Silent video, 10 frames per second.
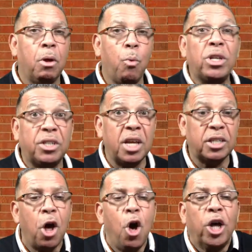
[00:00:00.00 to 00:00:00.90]
Watch
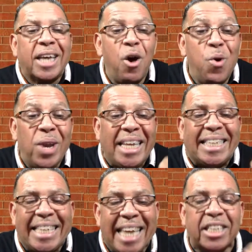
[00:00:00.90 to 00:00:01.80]
this. Only
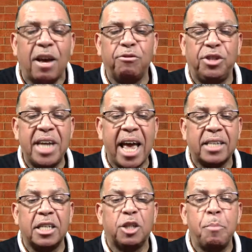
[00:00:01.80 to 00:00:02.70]
six of
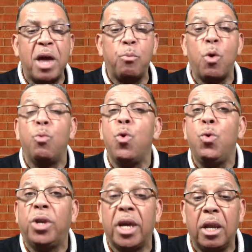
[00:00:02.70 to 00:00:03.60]
Jackson's men were
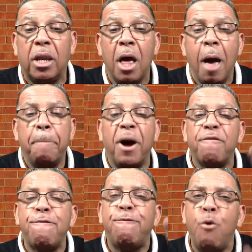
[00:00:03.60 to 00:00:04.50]
wounded, but
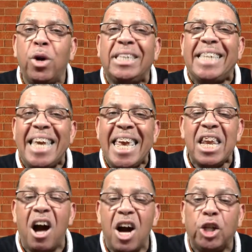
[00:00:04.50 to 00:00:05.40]

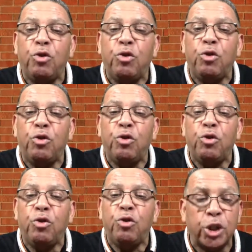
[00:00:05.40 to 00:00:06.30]
1,400
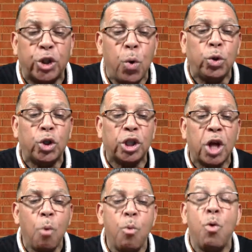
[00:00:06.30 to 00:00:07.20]
British
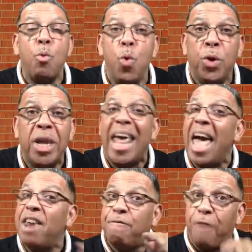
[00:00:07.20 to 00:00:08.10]
soldiers were
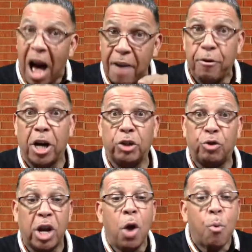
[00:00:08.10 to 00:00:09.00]
wounded and
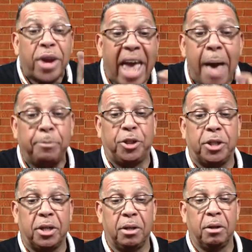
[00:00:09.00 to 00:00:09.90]
500 were
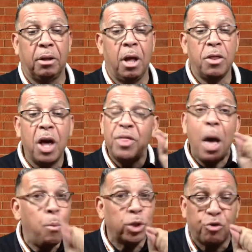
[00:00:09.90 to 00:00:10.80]
captured.
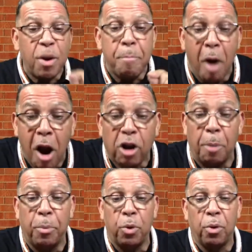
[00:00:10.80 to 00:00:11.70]
Now, that was
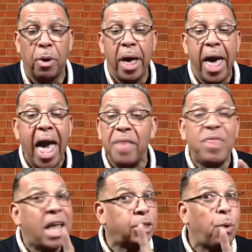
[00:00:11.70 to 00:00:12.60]
remarkable.
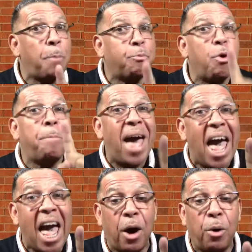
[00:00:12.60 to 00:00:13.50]
And that's what
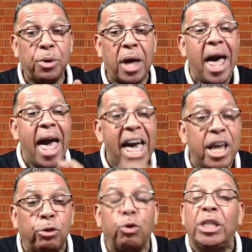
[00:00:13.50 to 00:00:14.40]
propelled
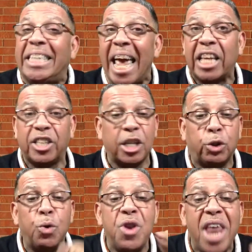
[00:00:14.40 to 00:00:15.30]
Andrew Jackson
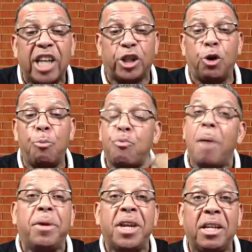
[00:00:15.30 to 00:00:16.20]
to national
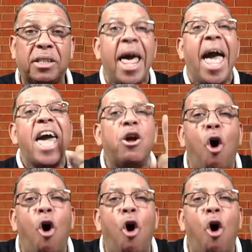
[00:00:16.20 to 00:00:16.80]
prominence and